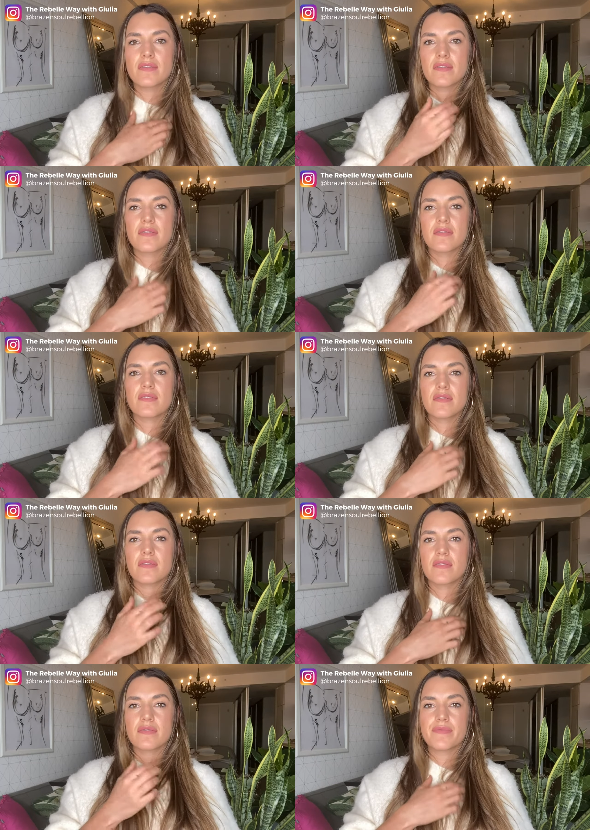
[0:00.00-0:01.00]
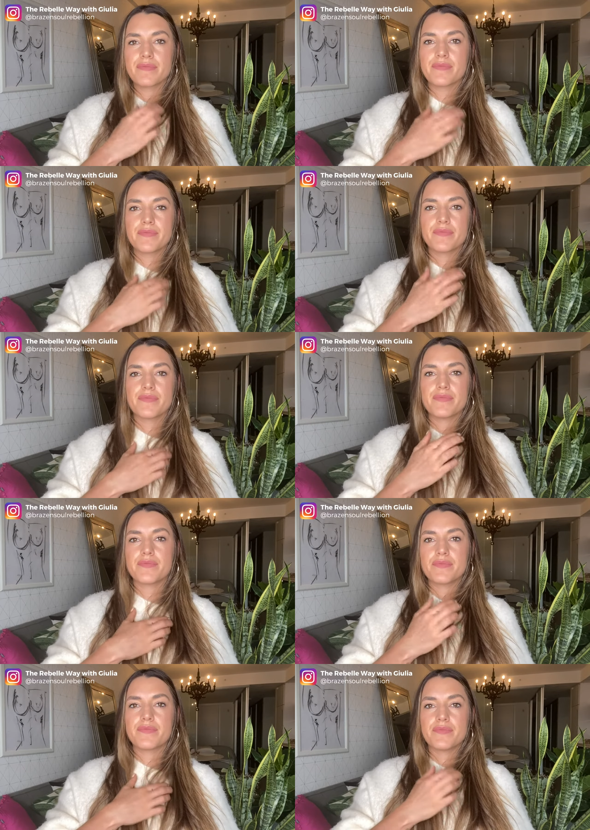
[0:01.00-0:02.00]

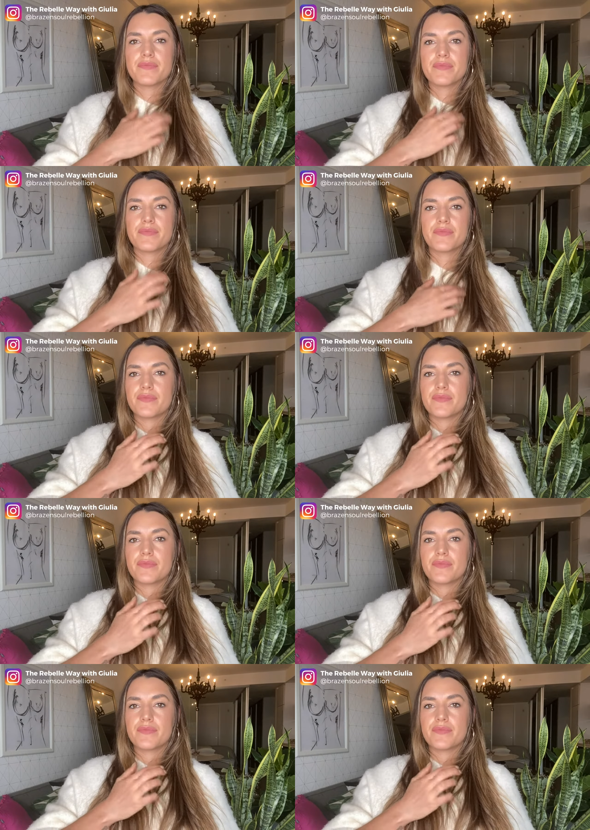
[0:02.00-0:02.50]
(no one is talking)